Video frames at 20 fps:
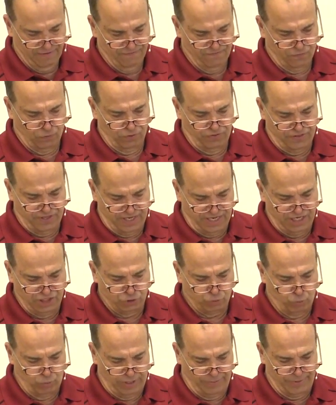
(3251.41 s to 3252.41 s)
For
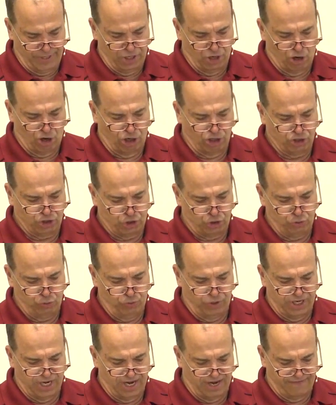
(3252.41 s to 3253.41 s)
these women are
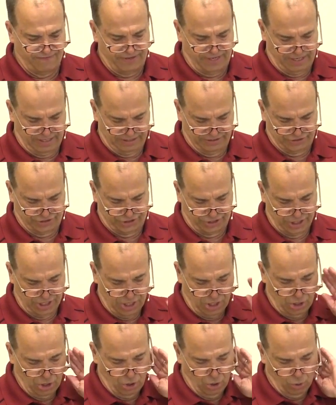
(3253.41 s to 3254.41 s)
two covenants,
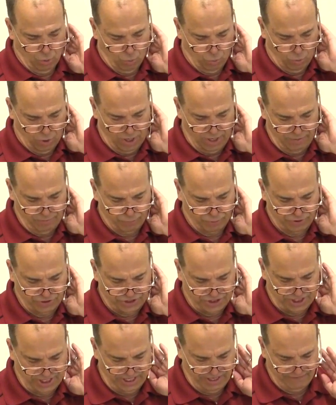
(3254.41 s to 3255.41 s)
one
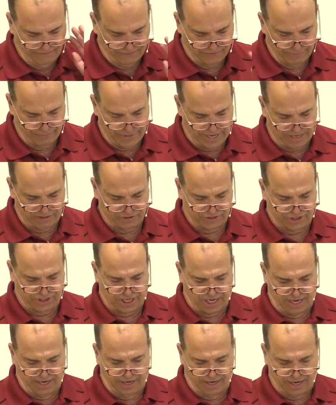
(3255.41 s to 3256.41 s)
proceeding from Mount
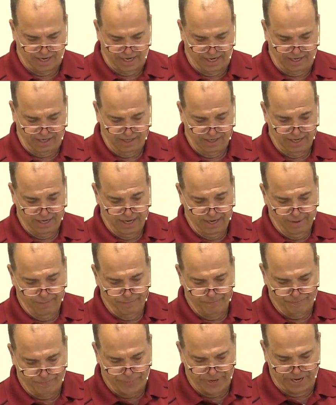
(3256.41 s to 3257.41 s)
Sinai,
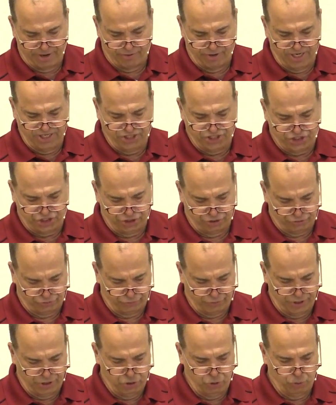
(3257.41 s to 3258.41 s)
bearing
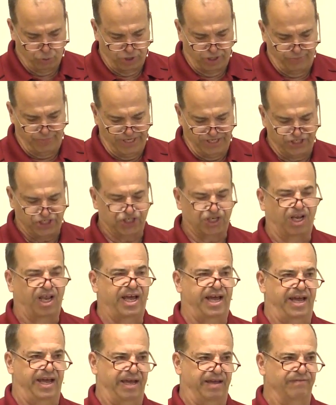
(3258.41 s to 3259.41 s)
children who are to be
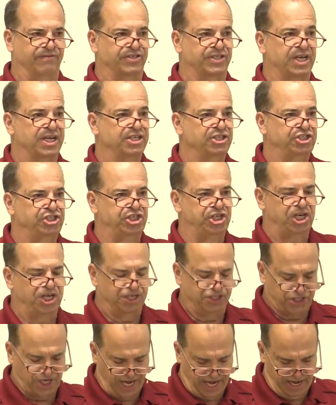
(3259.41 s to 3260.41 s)
slaves. She
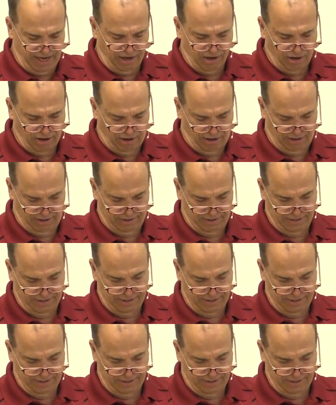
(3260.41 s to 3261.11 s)
is Hagar.